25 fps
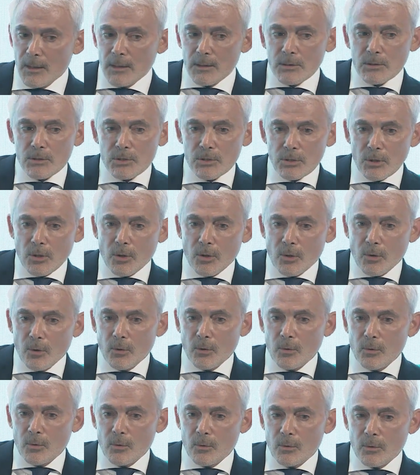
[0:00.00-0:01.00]

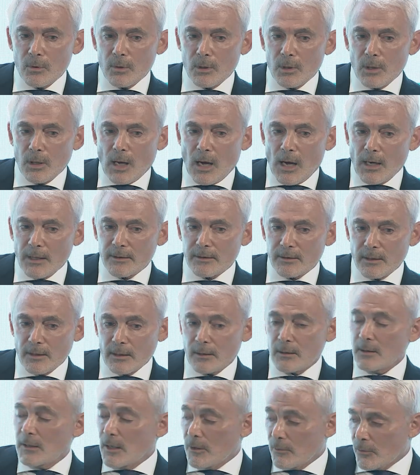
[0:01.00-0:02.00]
So I
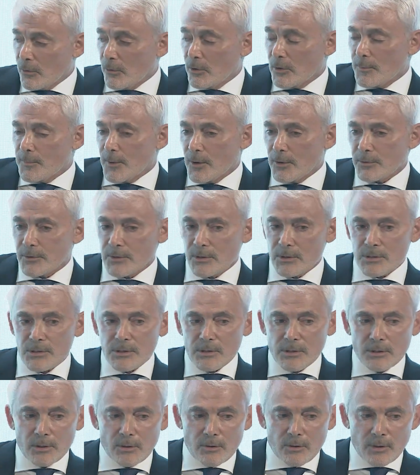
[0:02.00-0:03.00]
think, and I wrote about
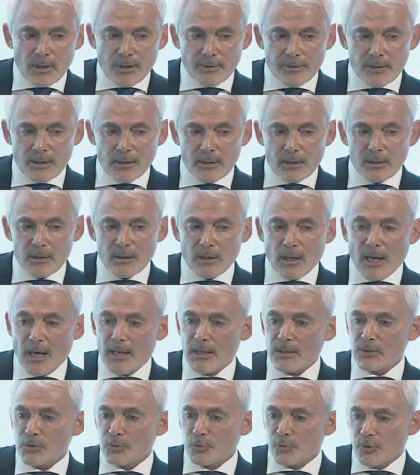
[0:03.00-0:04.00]
this, I think
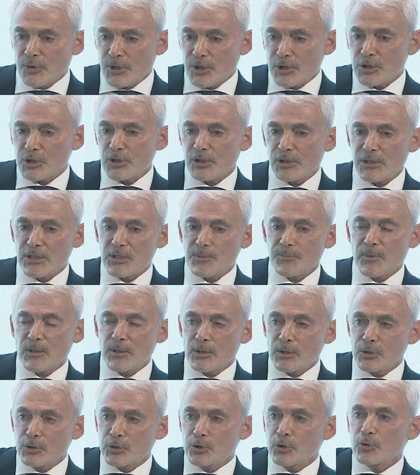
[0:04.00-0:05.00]
traditionally it's been
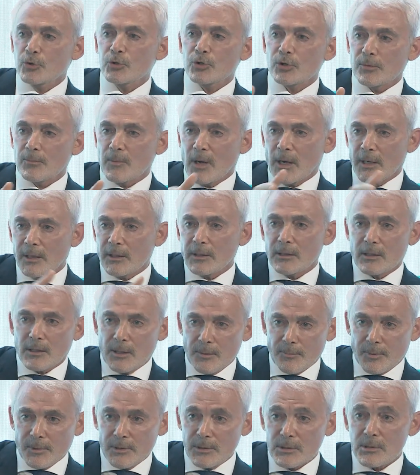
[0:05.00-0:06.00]
the junior mining
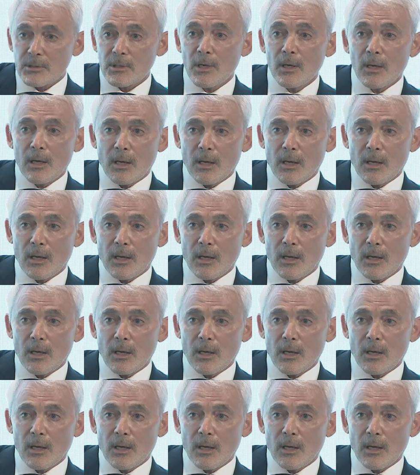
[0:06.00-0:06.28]
companies,